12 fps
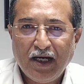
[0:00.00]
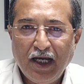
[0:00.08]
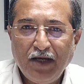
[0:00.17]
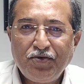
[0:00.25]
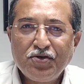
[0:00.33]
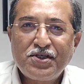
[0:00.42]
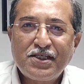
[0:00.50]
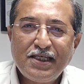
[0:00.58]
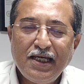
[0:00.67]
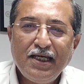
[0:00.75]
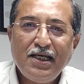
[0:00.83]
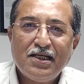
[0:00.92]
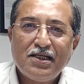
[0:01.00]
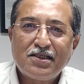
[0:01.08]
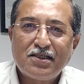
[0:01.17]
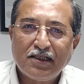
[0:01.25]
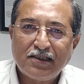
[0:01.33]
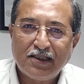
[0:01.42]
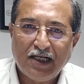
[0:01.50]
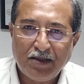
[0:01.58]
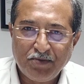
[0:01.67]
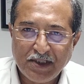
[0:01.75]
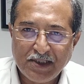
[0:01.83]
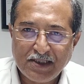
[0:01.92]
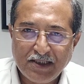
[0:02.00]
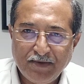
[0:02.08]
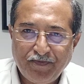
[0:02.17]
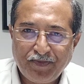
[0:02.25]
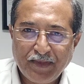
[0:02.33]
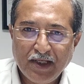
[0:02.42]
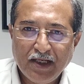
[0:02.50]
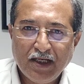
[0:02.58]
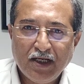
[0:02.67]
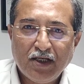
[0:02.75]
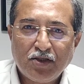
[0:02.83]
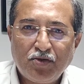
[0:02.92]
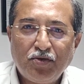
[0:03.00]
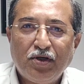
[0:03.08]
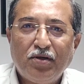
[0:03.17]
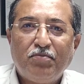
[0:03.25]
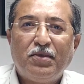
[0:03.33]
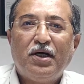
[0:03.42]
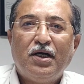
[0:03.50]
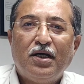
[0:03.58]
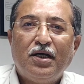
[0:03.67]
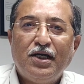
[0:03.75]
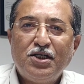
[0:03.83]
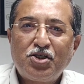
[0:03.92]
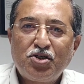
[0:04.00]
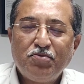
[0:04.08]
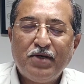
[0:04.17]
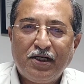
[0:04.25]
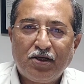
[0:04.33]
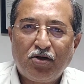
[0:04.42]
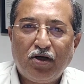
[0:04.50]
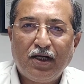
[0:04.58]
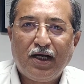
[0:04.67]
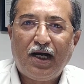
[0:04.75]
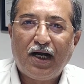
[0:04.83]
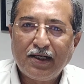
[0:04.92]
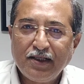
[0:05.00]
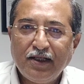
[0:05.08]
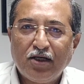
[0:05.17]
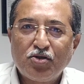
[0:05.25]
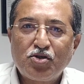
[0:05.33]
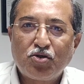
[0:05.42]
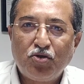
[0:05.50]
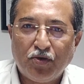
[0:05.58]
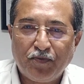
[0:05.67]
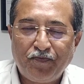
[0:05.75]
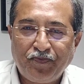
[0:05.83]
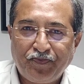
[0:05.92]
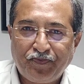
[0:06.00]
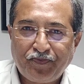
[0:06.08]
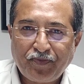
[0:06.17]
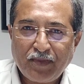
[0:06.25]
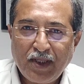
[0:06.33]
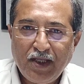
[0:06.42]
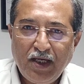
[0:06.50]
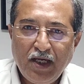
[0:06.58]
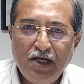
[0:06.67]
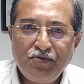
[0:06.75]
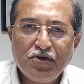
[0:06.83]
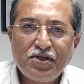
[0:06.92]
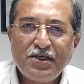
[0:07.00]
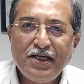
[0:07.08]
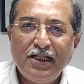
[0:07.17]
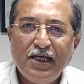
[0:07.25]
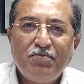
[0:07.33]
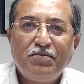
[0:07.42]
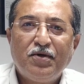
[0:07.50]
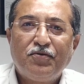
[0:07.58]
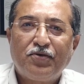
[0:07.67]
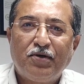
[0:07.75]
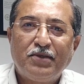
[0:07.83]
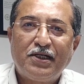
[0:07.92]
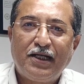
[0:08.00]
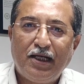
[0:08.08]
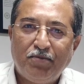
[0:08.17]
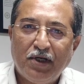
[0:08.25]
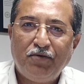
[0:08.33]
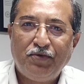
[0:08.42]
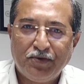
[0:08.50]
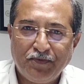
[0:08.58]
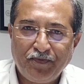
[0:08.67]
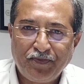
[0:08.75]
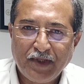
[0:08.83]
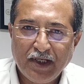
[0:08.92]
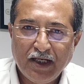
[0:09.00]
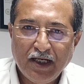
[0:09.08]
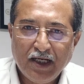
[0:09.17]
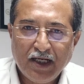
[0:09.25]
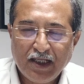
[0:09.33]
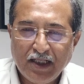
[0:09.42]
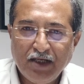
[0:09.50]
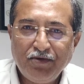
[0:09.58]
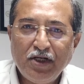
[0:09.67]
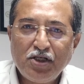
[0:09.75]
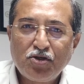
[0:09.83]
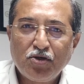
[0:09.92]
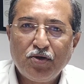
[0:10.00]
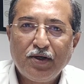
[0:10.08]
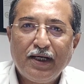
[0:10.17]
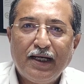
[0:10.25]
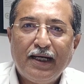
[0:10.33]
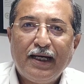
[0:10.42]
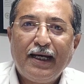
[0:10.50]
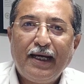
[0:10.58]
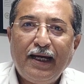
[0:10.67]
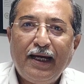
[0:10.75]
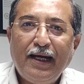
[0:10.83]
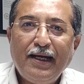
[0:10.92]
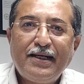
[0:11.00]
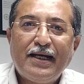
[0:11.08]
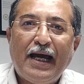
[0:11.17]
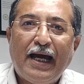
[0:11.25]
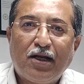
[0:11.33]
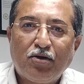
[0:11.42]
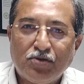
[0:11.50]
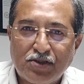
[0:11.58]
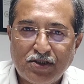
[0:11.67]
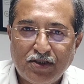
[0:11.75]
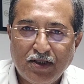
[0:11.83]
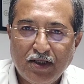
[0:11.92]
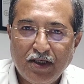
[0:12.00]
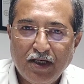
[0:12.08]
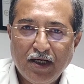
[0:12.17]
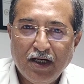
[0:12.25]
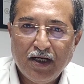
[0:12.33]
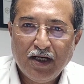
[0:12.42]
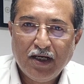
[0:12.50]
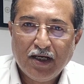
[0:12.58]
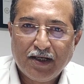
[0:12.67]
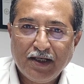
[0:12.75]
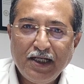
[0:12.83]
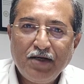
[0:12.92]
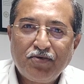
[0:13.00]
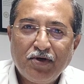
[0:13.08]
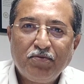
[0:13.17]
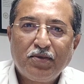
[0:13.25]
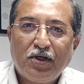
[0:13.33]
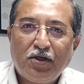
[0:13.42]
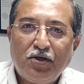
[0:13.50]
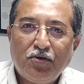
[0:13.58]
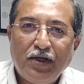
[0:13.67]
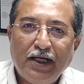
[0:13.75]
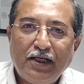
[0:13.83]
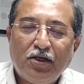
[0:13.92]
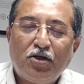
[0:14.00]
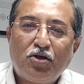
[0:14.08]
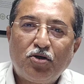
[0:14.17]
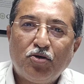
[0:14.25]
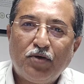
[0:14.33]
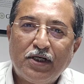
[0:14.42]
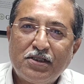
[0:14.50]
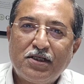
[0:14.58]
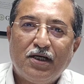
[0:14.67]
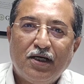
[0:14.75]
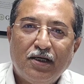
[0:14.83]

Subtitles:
if you see such diamonds through an instrument called heart and arrow scope, if you see them from the table view, they will show 8 arrows running from culate towards